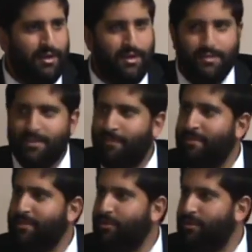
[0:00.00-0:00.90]
He says, I
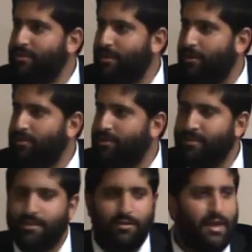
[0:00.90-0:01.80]
met Torah scholars
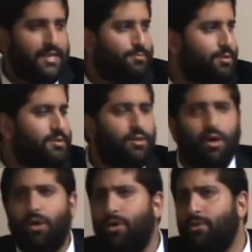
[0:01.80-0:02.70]
says that are experts on
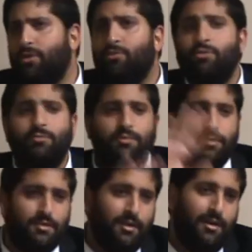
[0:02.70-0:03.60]
all the
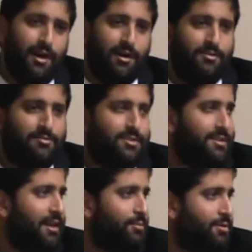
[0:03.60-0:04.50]
rooms of the
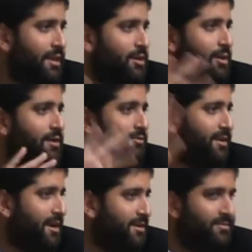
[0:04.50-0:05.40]
Talmud. They know
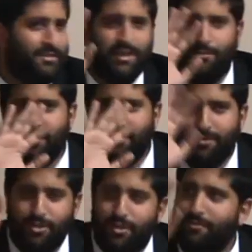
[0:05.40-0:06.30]
every area of the Talmud,
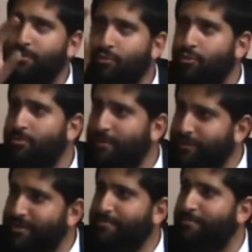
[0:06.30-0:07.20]
every every room,
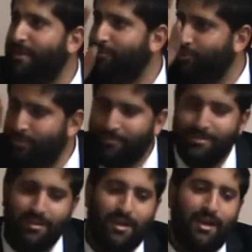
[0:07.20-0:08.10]
every bedroom,
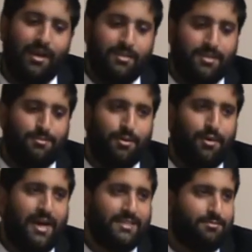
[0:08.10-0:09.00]
every he says, but
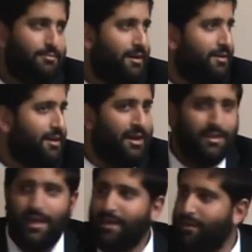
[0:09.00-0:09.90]
you ask them about a
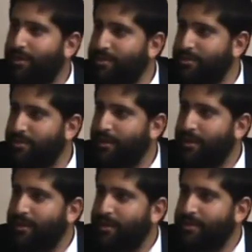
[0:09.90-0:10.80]
halacha question,
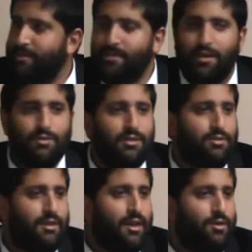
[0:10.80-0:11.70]
he says not only do
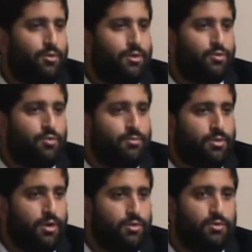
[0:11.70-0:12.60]
they not know which room
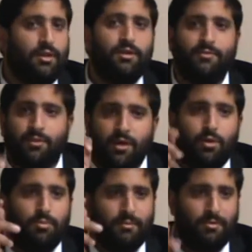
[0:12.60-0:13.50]
to go to, they don't even know how to
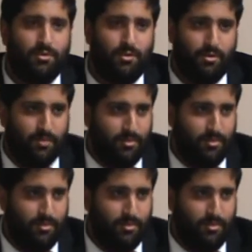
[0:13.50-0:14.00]
open up the door.